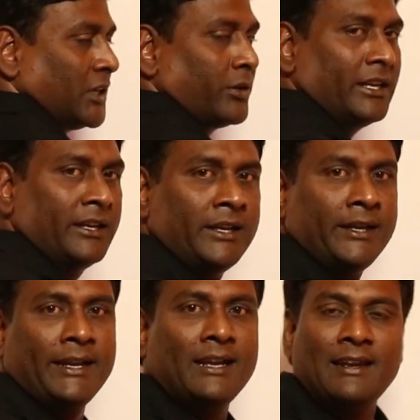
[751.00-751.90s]
Okay,
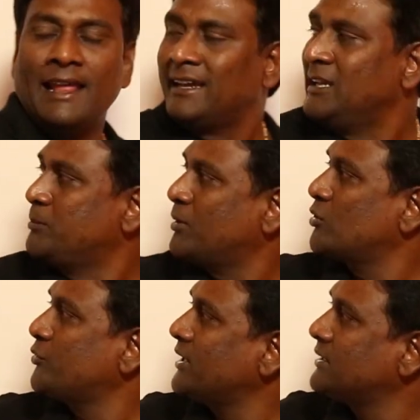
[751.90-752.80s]
at lagging power
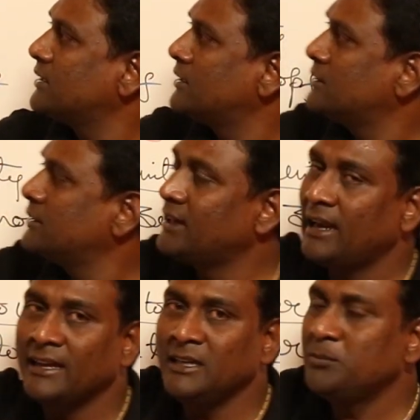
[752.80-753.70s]
factor,
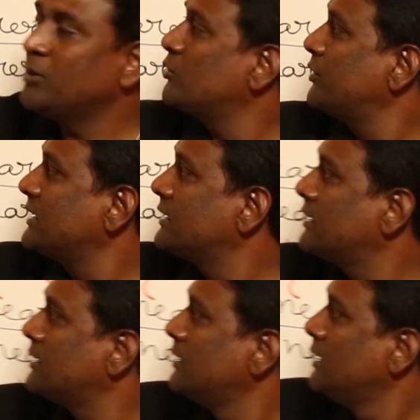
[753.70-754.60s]

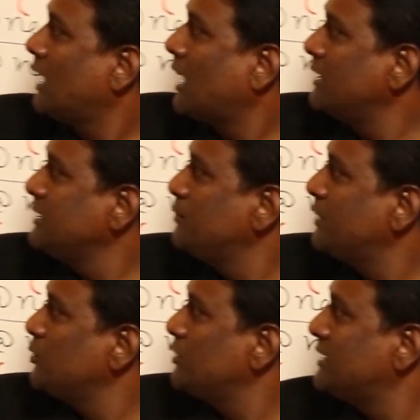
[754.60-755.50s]
Re
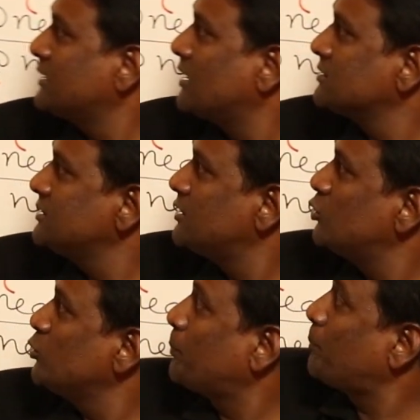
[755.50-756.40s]
per unit cos theta
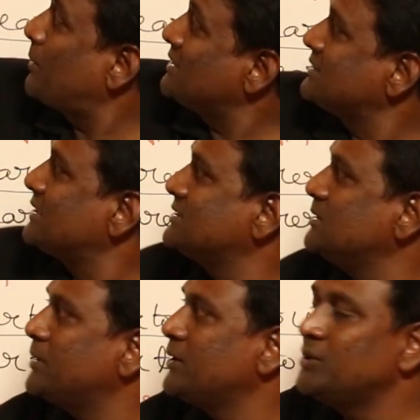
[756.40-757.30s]
2 plus
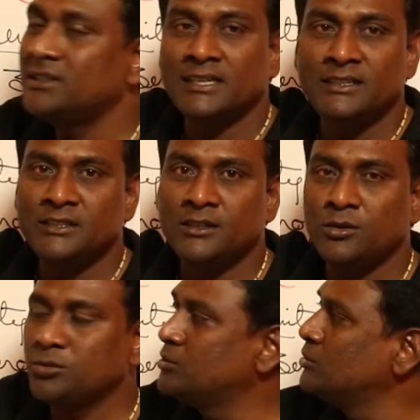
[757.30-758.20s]
Xe per unit sin theta
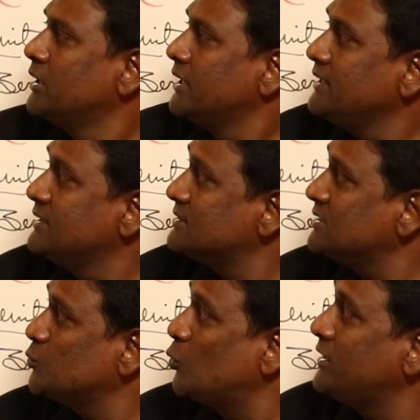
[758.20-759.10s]
2, in the
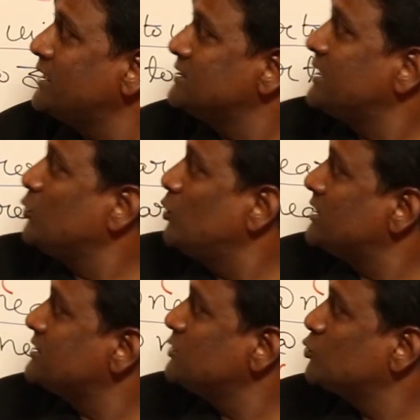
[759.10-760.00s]
sense voltage
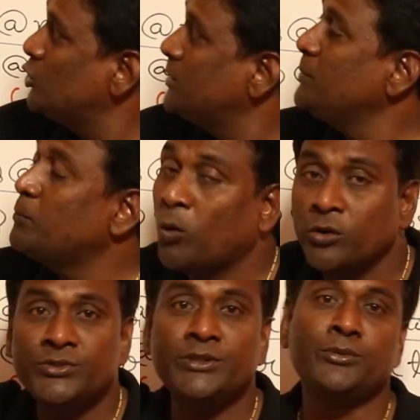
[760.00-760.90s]
regulation is going to be
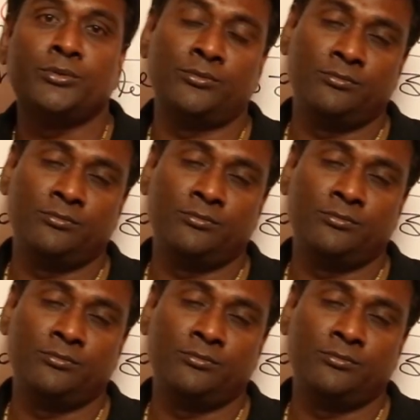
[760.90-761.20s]
positive.